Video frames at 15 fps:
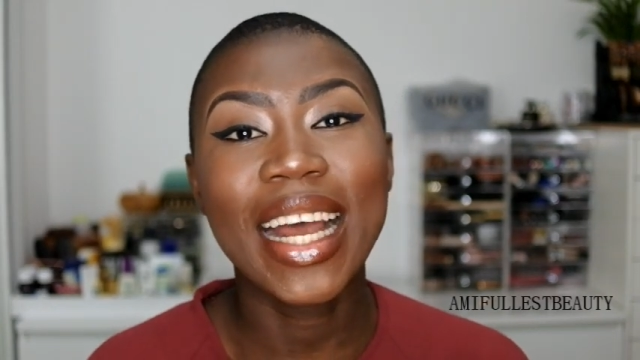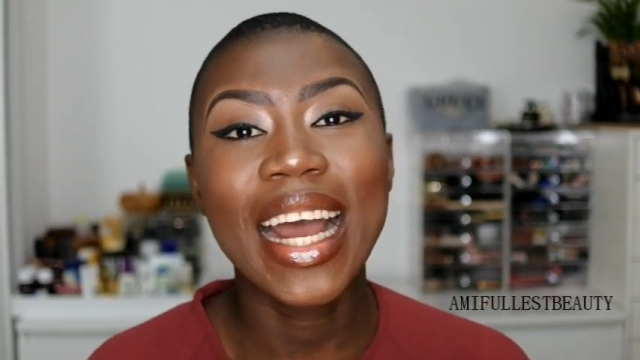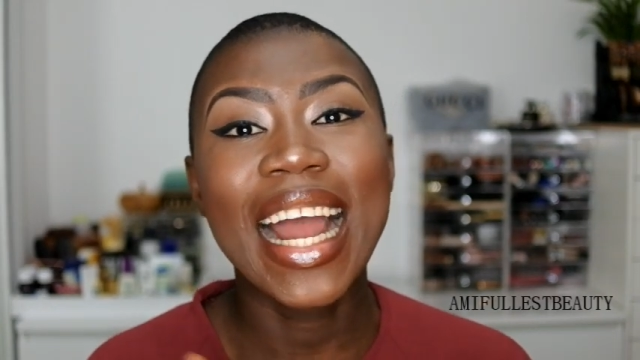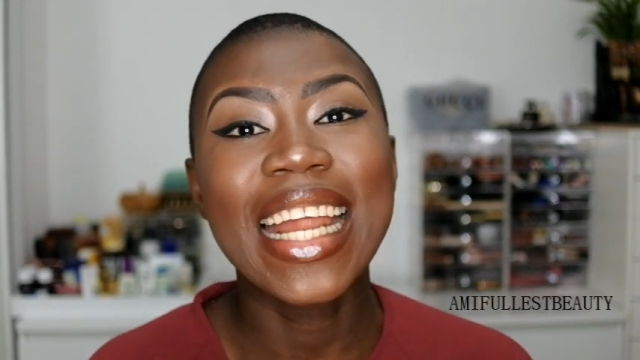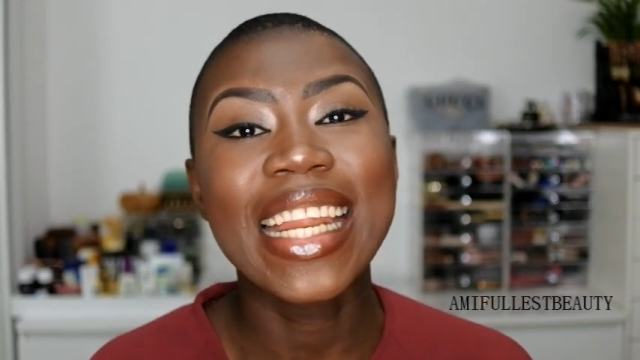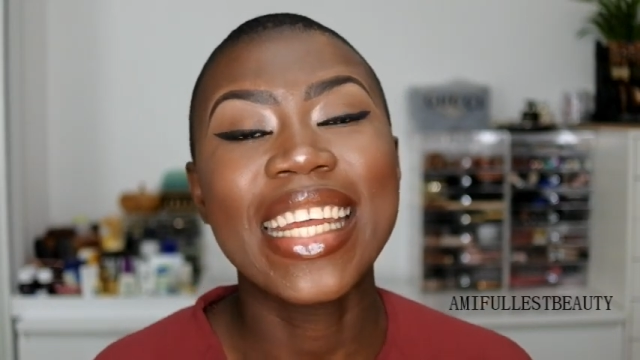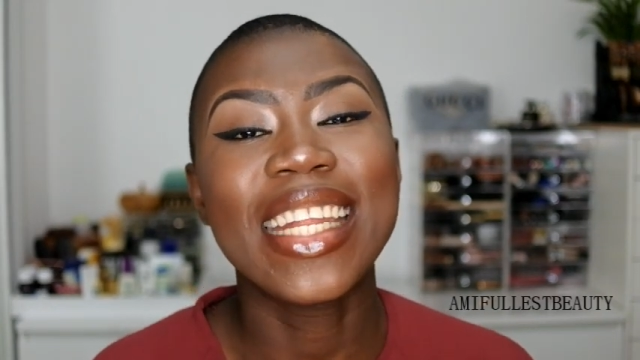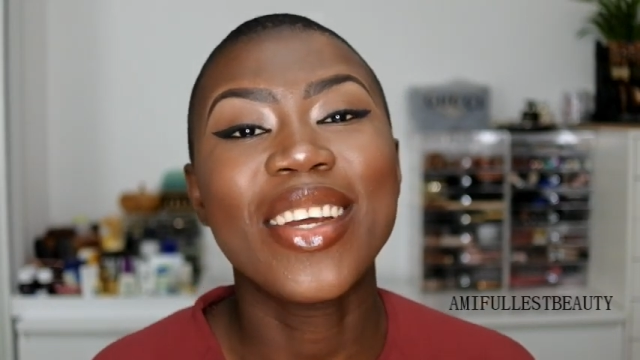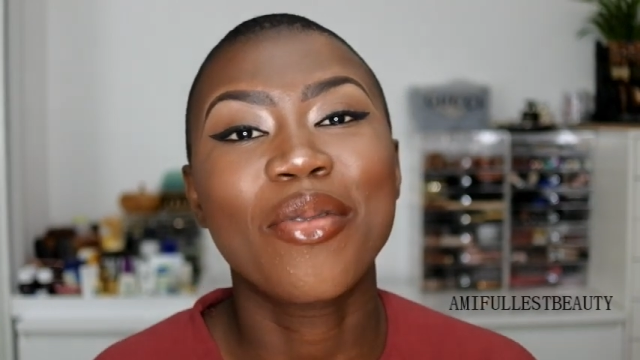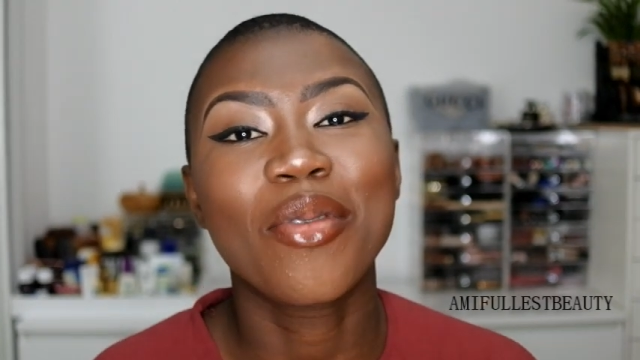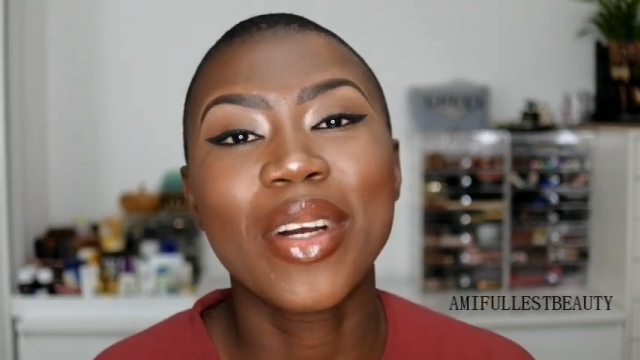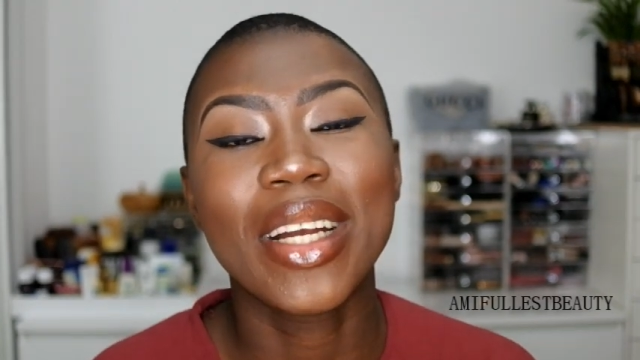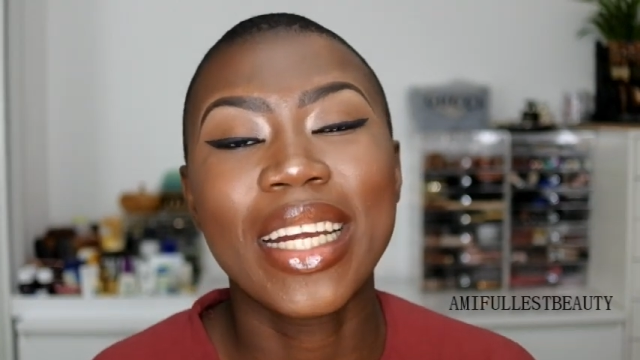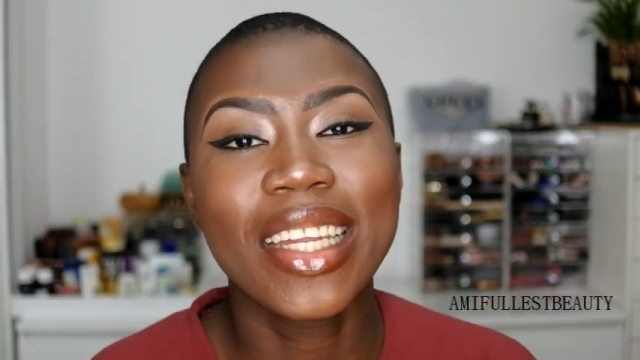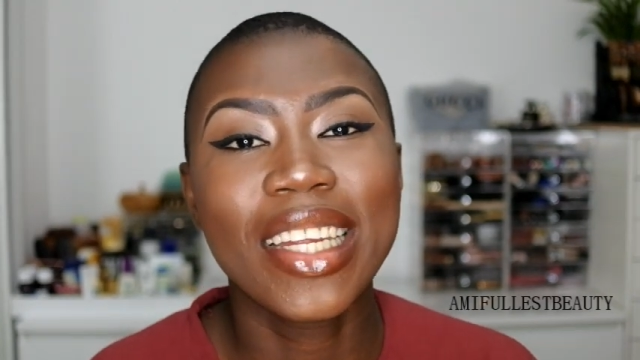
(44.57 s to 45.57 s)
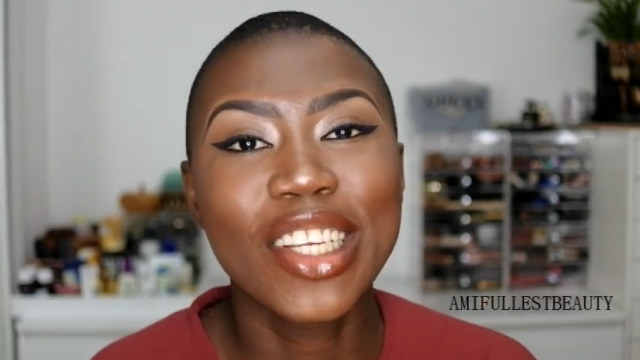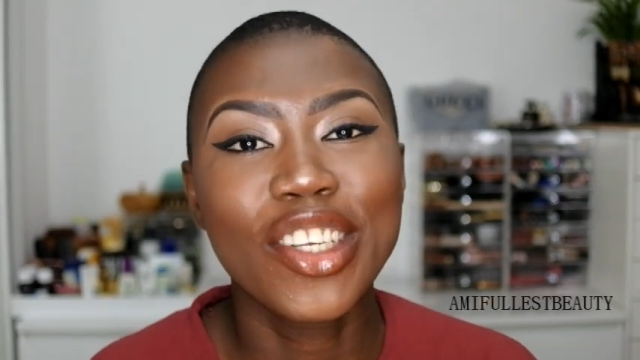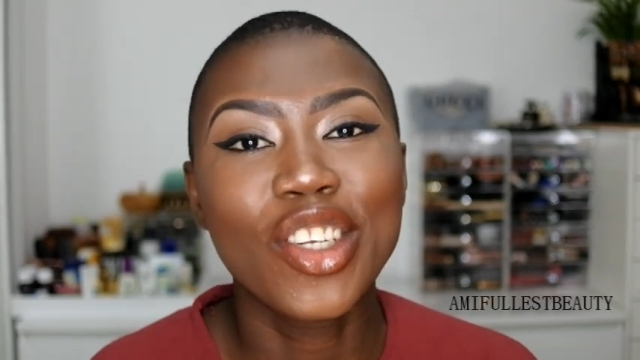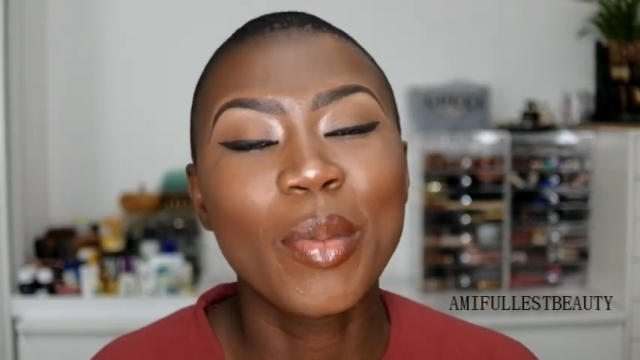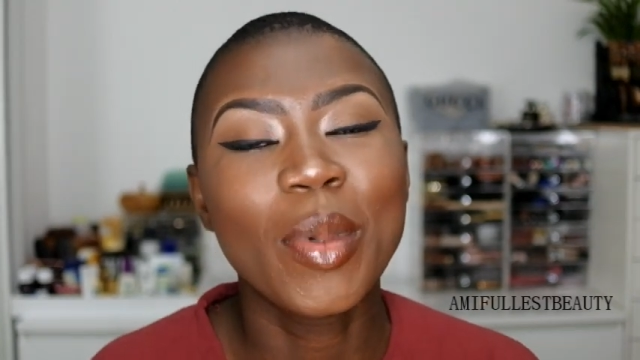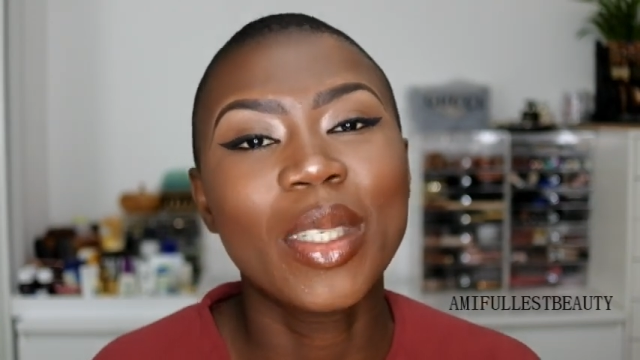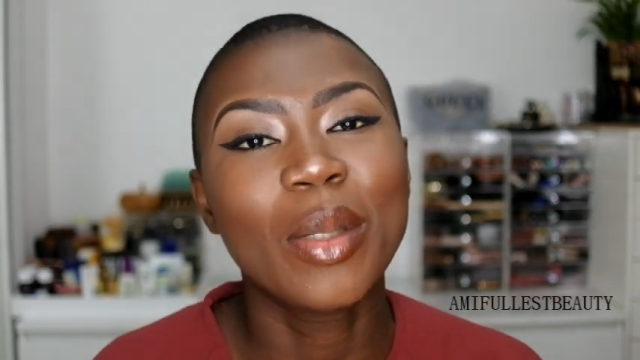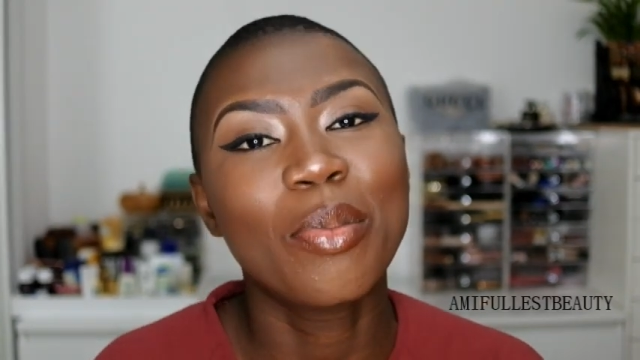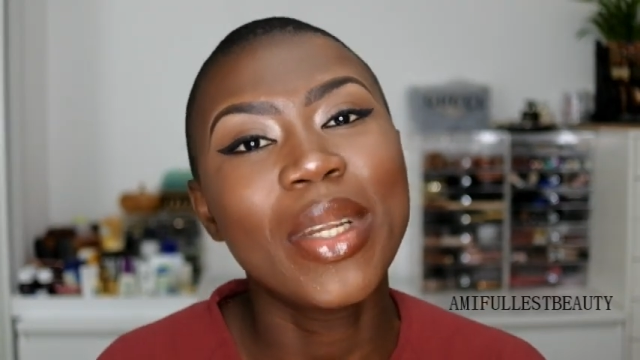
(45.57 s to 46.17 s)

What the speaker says: I need a raw Ghanaian shea butter.